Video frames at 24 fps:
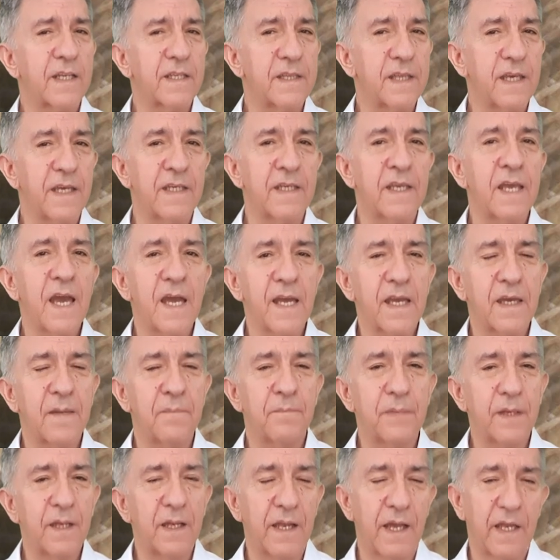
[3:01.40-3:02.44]
day
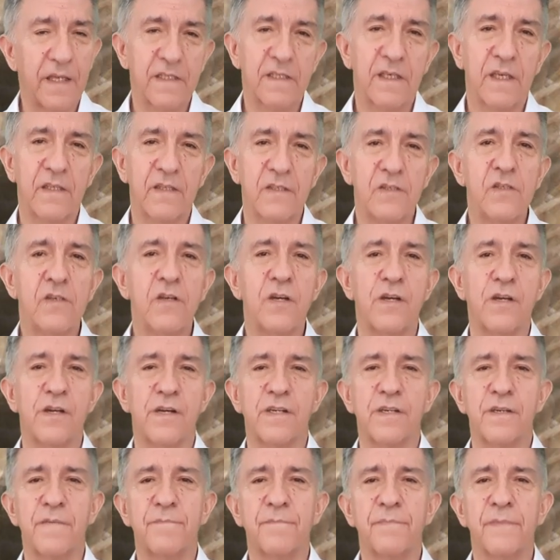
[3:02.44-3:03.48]
can be like a
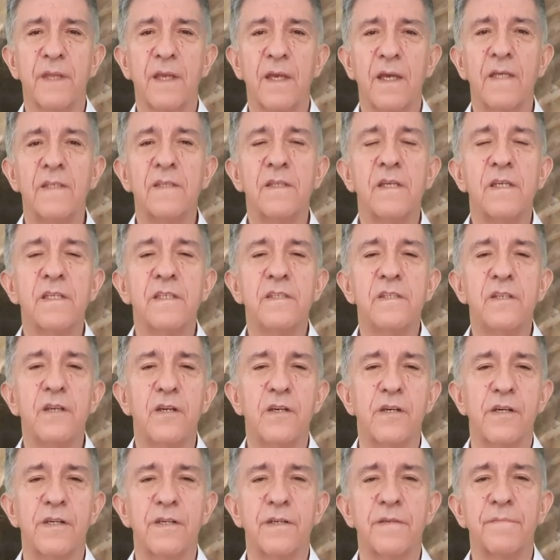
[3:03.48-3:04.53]
year, and a
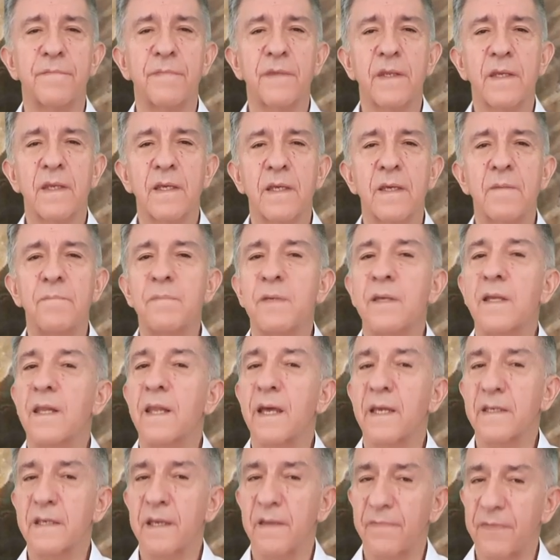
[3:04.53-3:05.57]
year can be
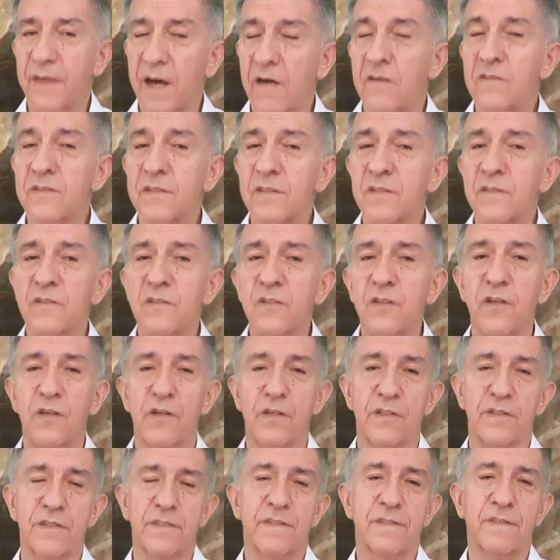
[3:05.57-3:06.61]
like a thousand
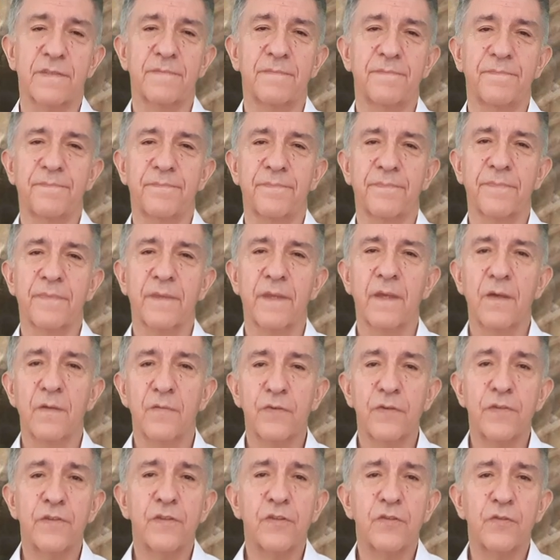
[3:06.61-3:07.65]
years.
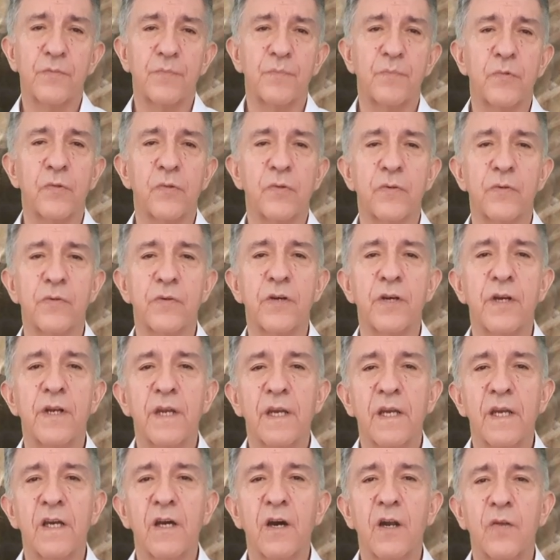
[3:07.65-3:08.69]
Furthermore,
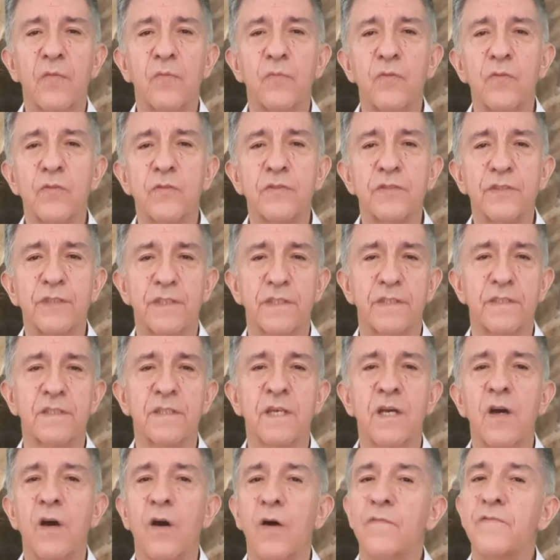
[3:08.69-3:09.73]
God warns us
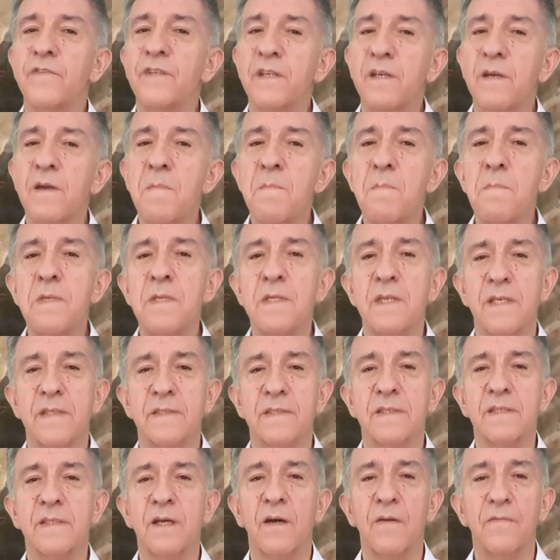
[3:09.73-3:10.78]
of the
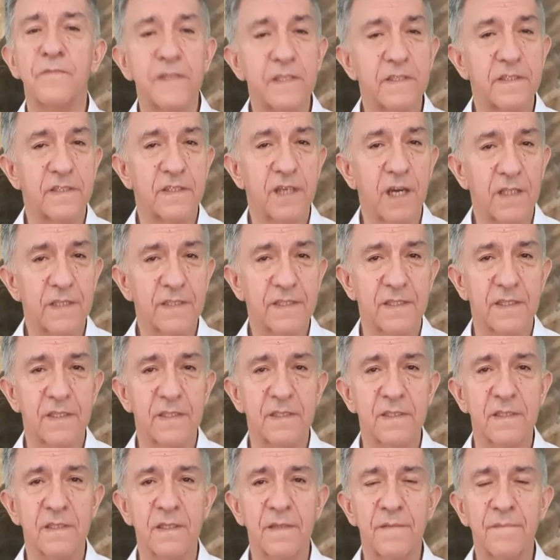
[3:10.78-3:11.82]
imminence of His
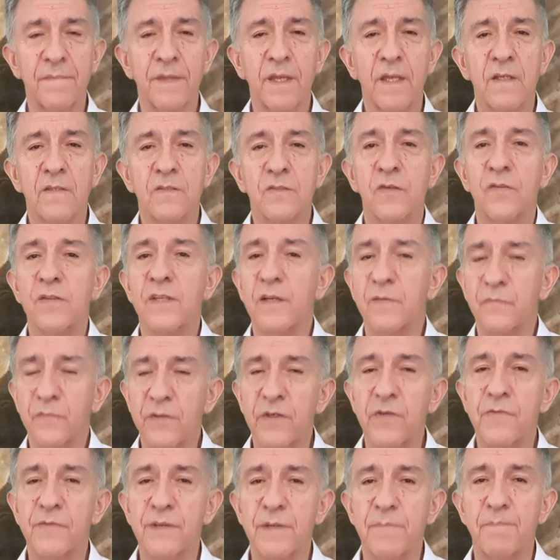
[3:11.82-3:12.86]
justice so that
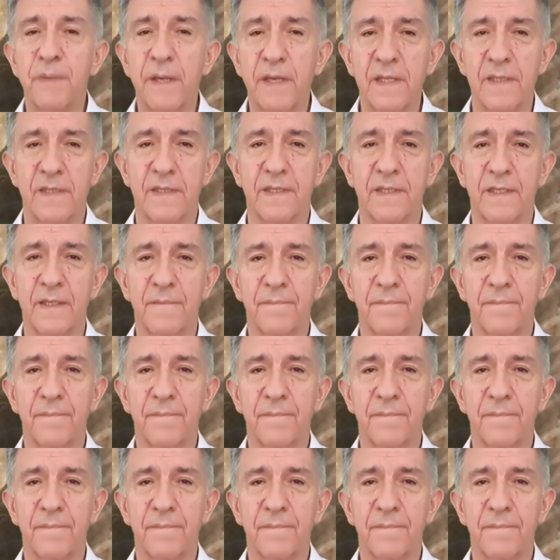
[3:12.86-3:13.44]
we repent.